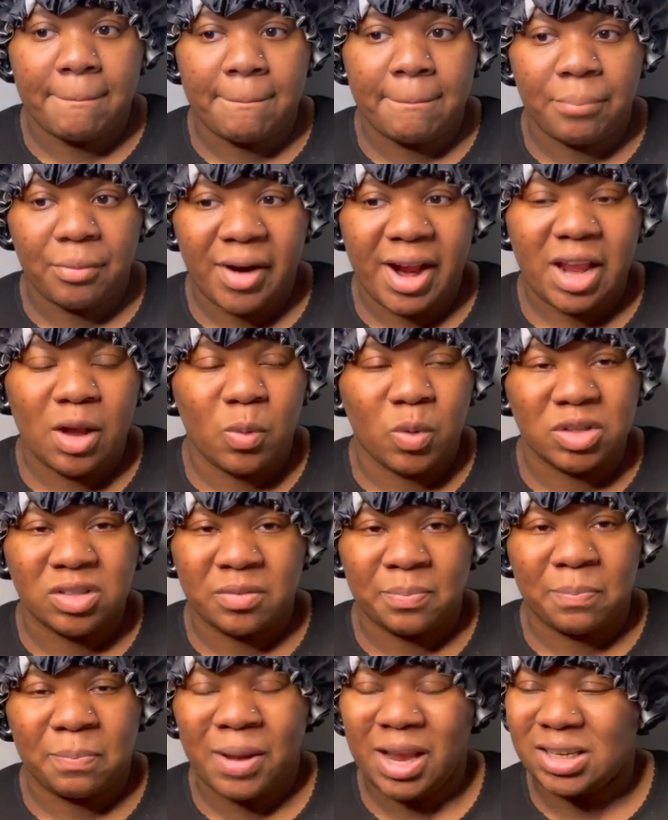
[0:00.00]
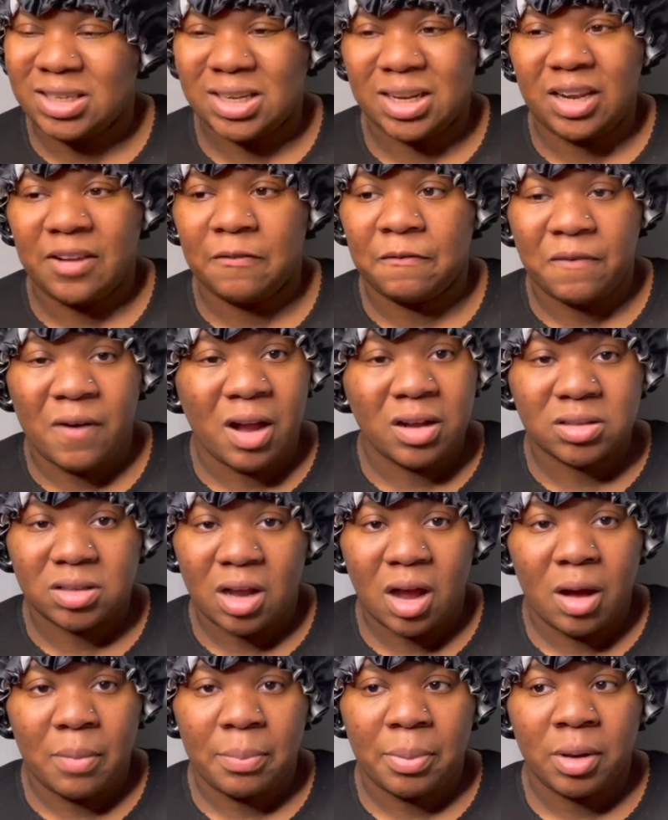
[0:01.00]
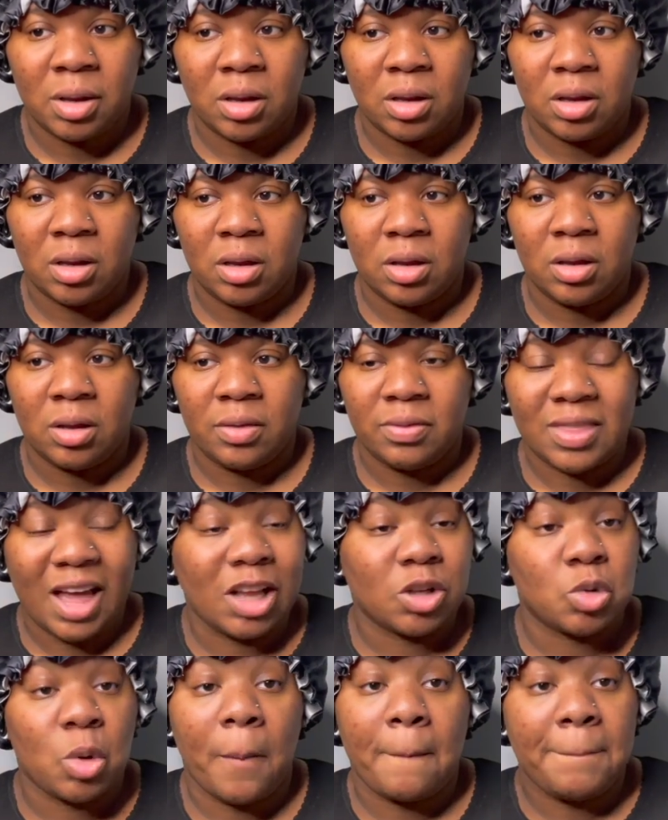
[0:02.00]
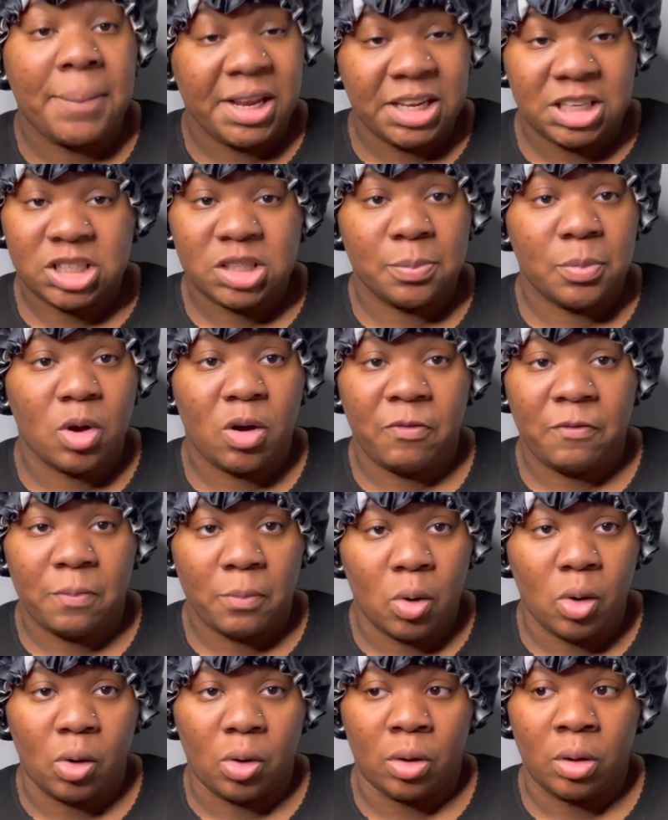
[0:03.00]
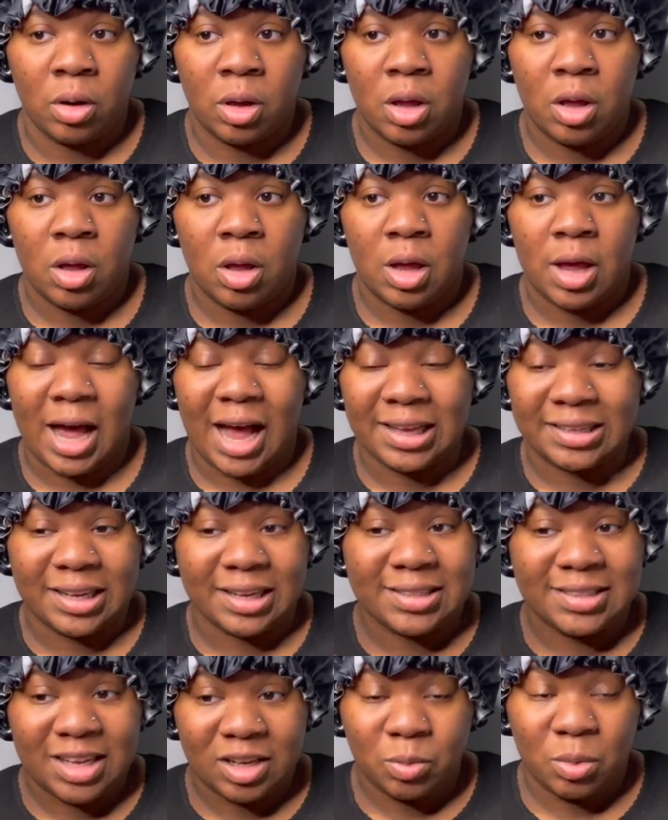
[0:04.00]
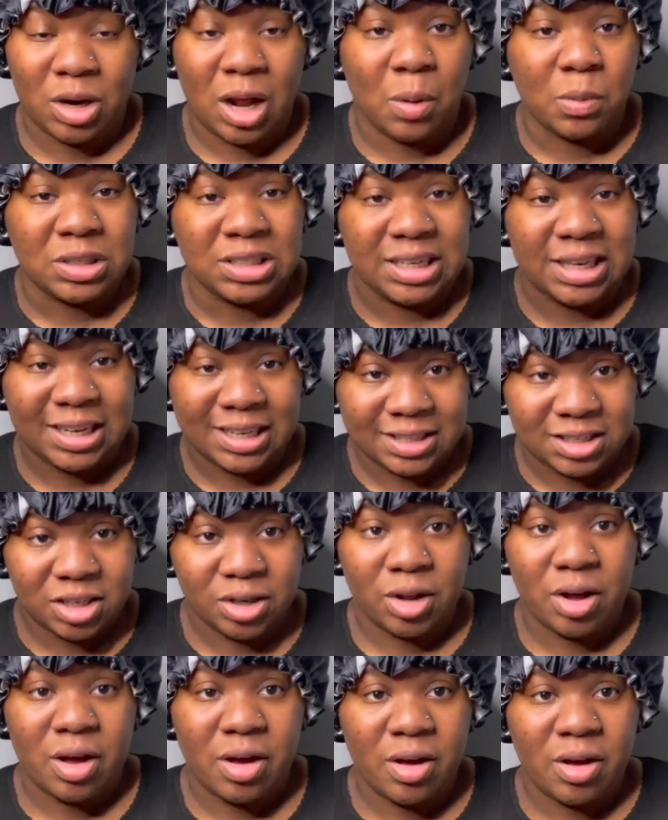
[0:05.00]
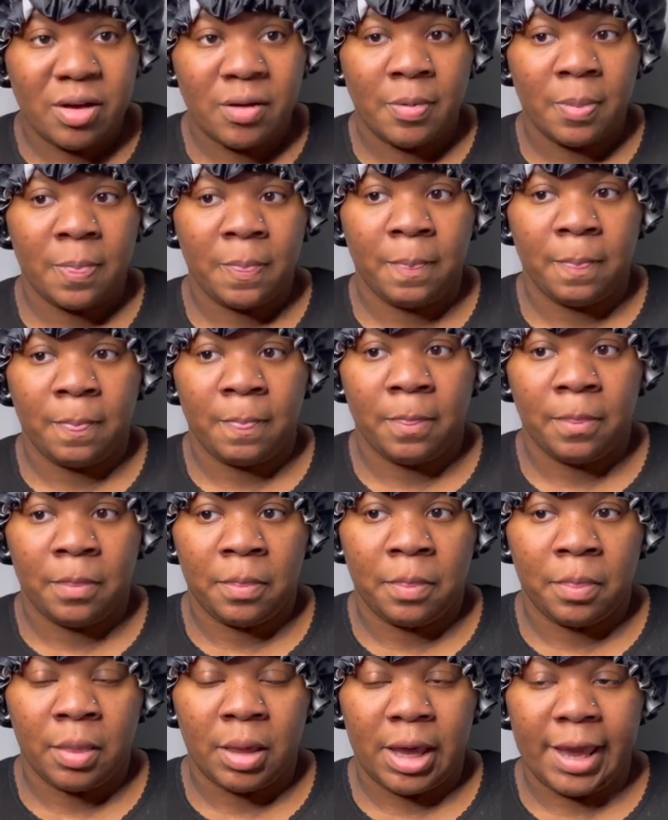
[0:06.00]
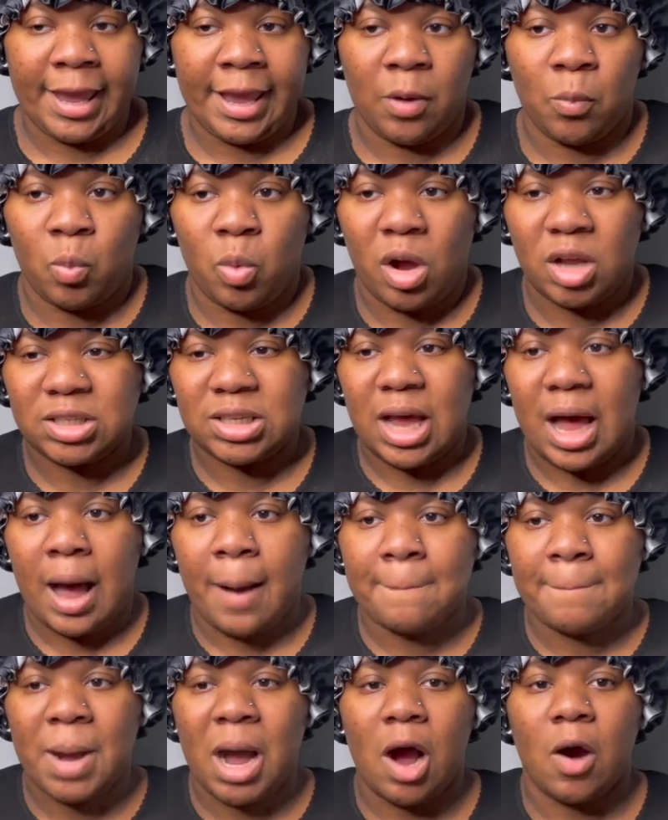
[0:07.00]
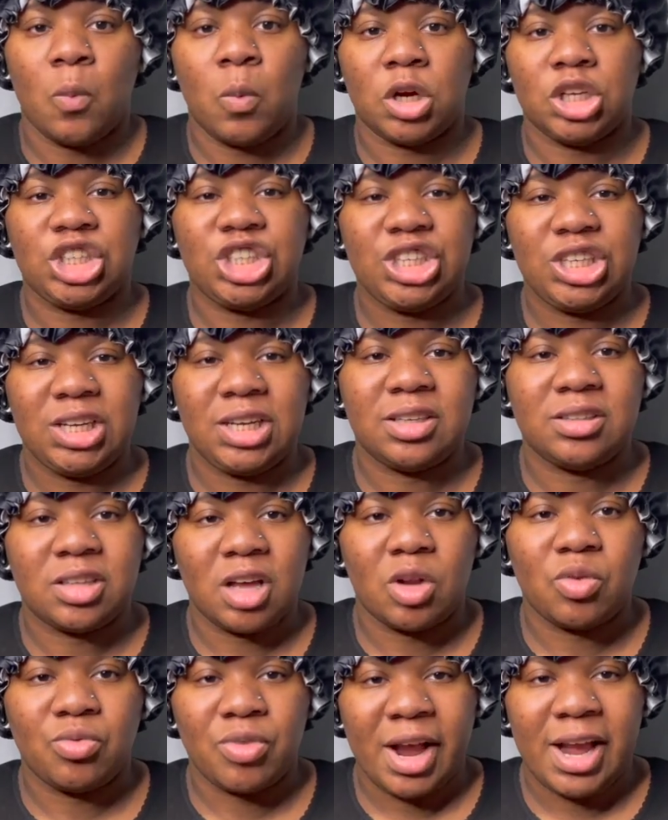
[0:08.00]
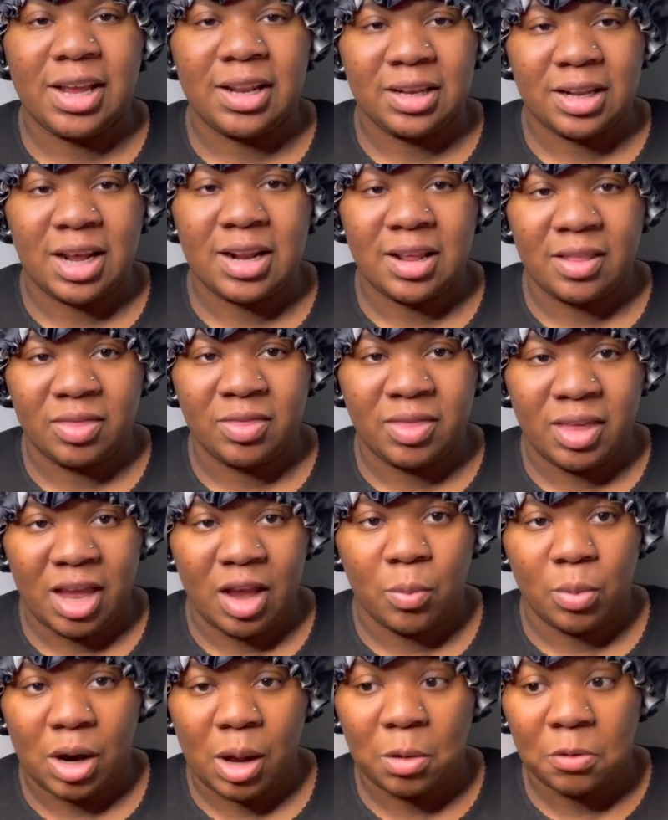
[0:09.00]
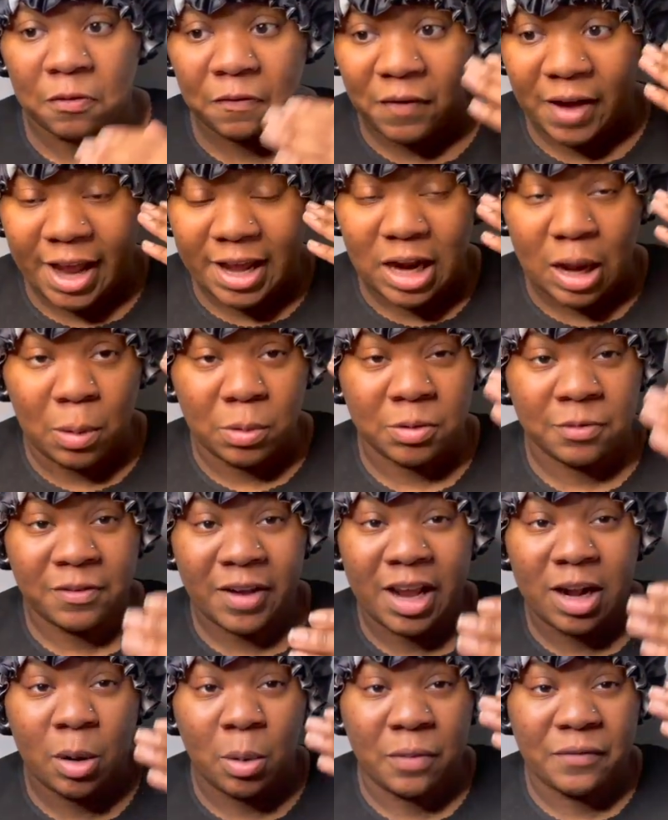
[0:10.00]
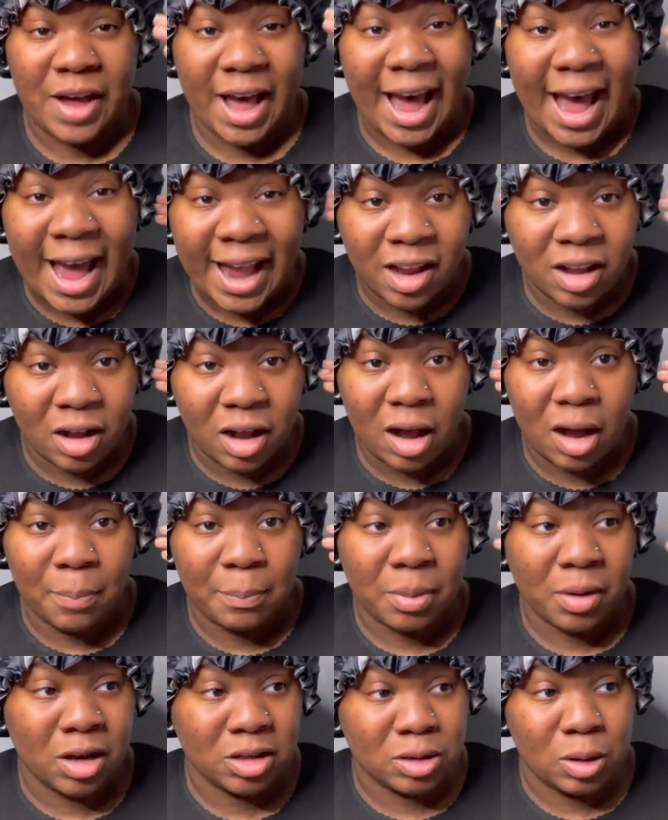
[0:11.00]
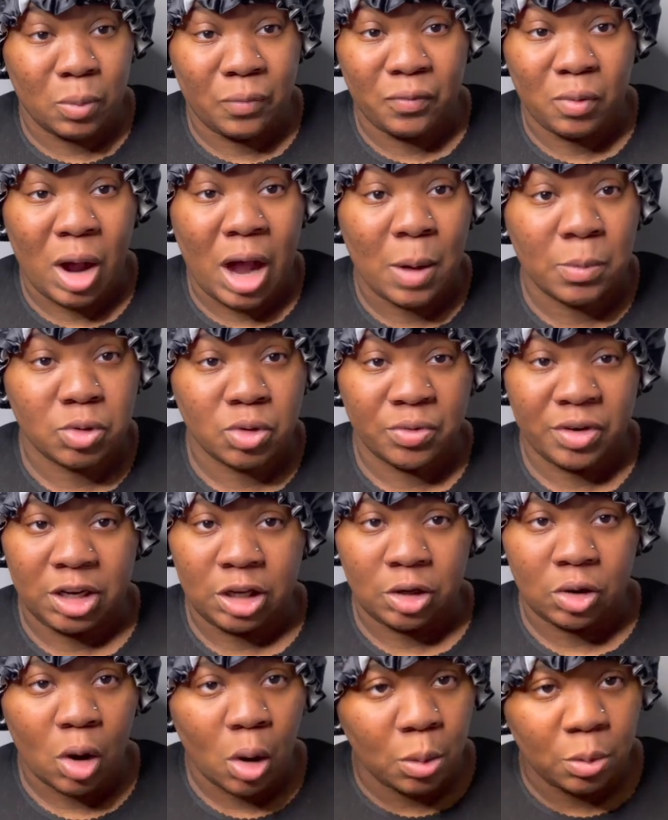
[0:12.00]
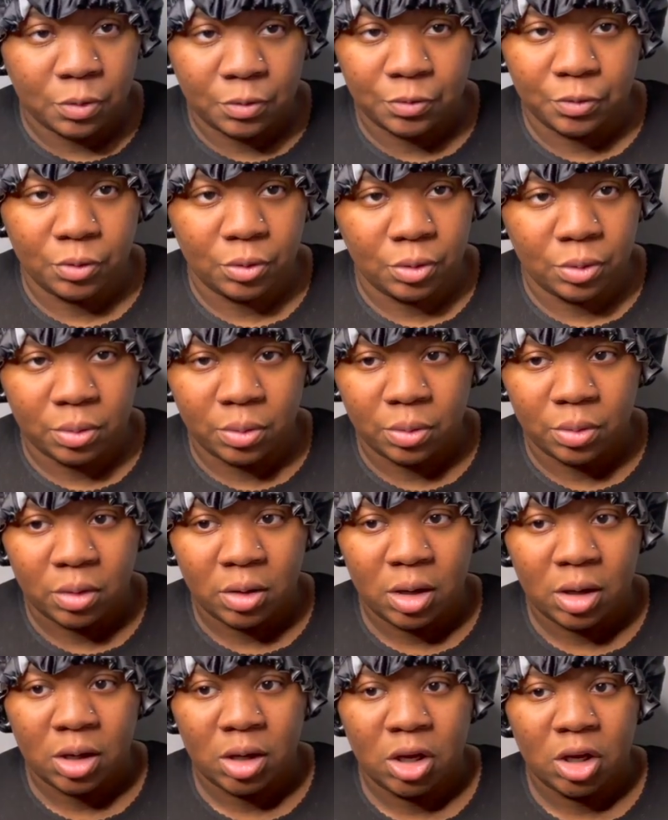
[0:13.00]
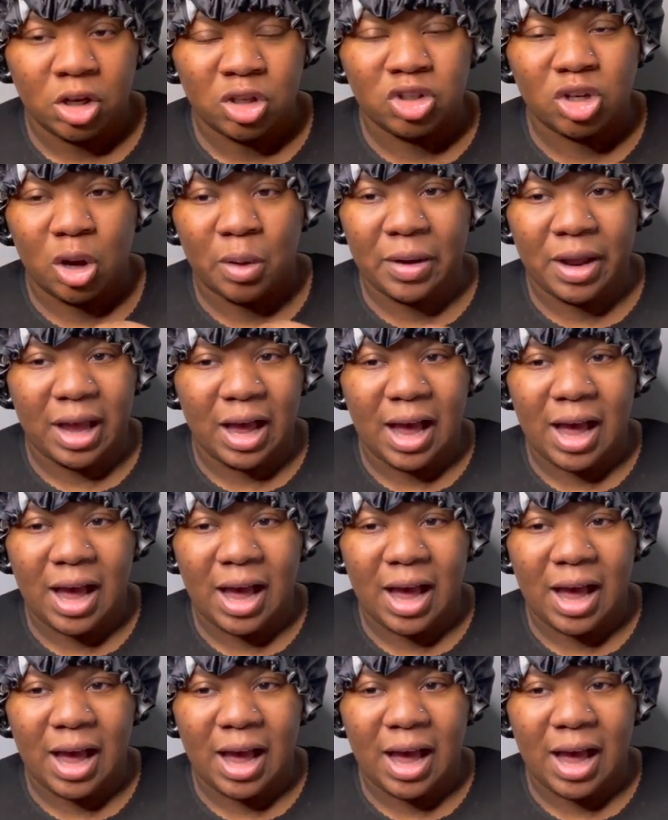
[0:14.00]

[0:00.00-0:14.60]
break was basically fucked up, that's what pissed me off more. As I said, when I was hitting her, it wasn't about what she'd done right then and there. When I was fighting her with anger because of what I was already going through. So